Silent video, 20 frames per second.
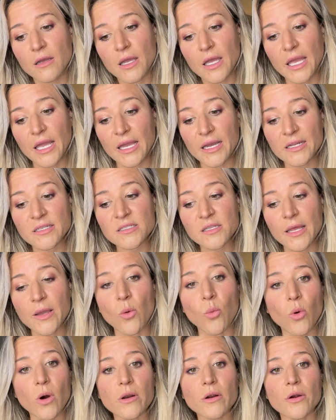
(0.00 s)
and like,
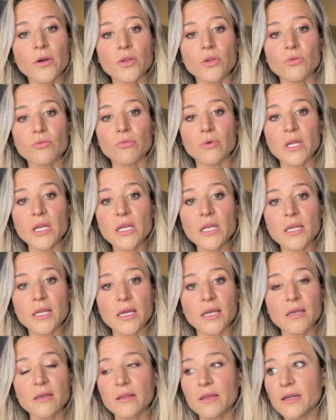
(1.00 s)
what are you
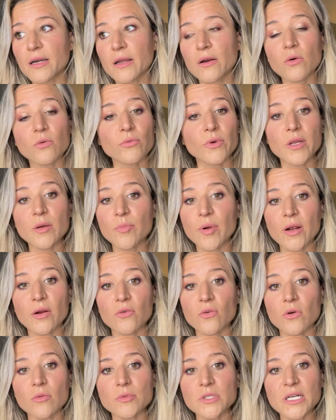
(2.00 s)
reading? Like, I don't read
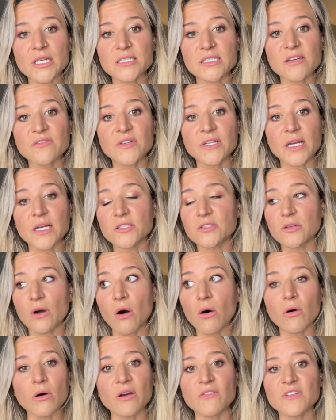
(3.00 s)
paranormal activity. I
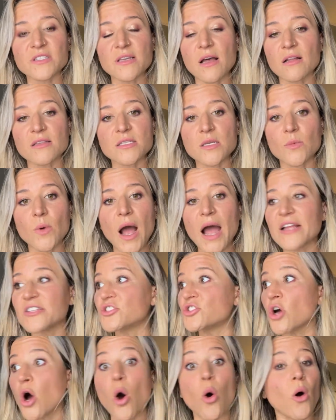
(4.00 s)
don't. If it's on some, I
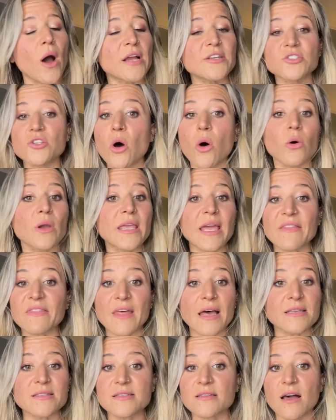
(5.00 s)
don't get
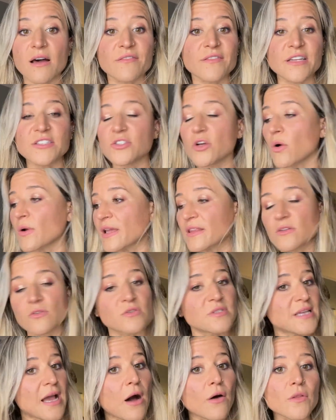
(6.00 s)
that stuff. I don't get
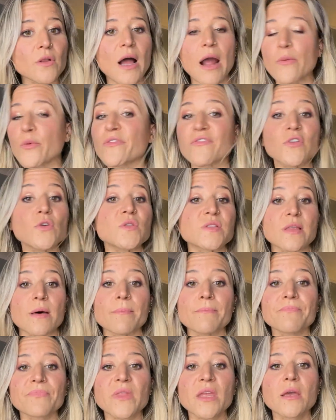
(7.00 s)
those downloads. I refuse
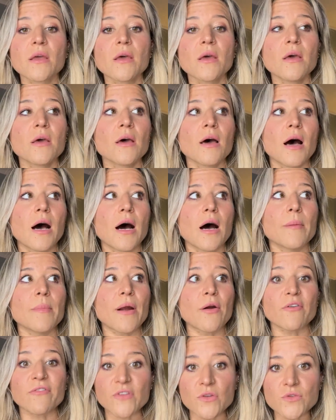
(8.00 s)
them. I
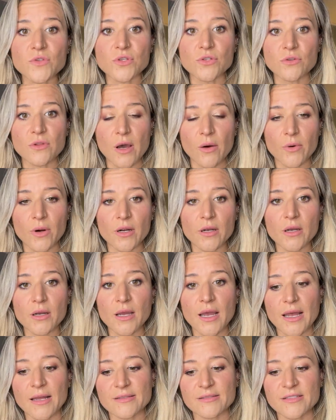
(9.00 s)
refuse to do that work.
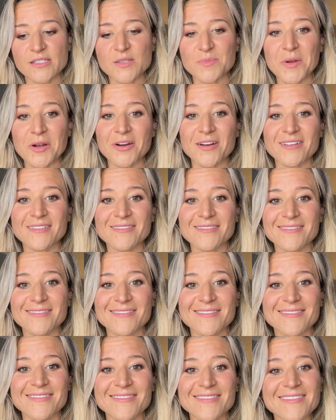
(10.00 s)
And spirit
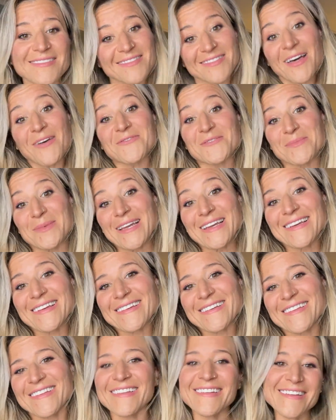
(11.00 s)
loves me.
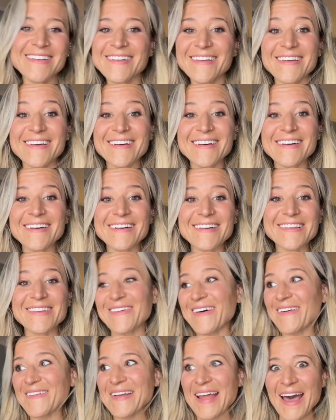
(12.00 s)

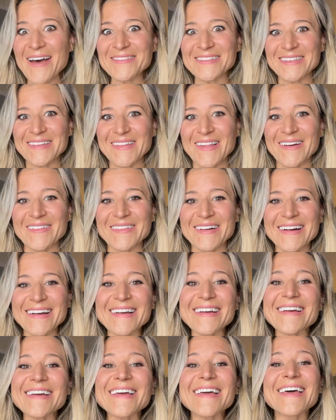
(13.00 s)
So I don't have to do that
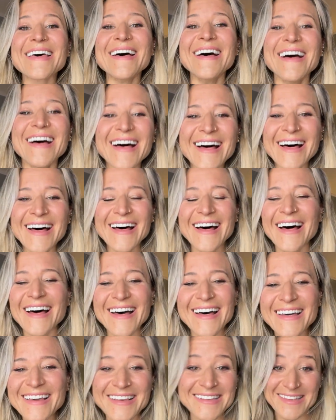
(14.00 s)
work.
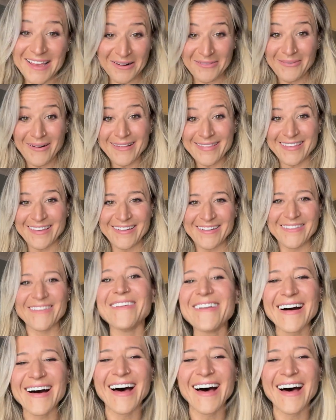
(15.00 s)
Because I don't want to.